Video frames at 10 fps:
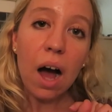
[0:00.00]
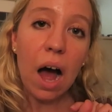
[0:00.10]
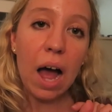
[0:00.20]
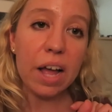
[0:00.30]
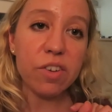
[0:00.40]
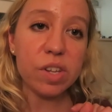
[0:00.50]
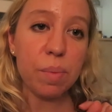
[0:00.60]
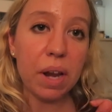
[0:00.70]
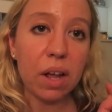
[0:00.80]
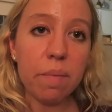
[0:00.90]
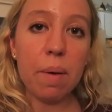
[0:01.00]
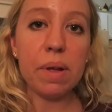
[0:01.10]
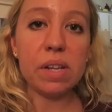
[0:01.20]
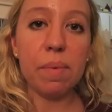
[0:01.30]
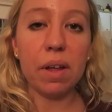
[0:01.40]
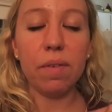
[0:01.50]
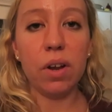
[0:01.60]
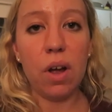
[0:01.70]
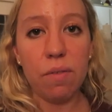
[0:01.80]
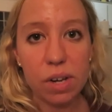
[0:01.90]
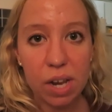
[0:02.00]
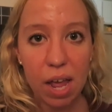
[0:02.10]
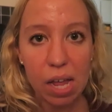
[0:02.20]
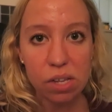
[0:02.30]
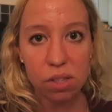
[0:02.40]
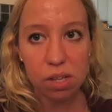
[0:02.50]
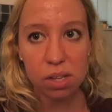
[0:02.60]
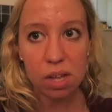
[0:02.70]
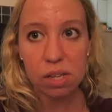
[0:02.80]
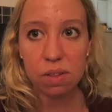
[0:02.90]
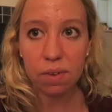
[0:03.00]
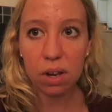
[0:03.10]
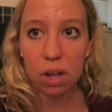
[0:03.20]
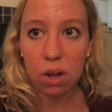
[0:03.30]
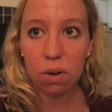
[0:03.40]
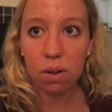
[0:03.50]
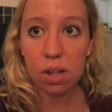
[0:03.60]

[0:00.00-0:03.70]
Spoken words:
I just made a commitment to make a video every day, so this is the video.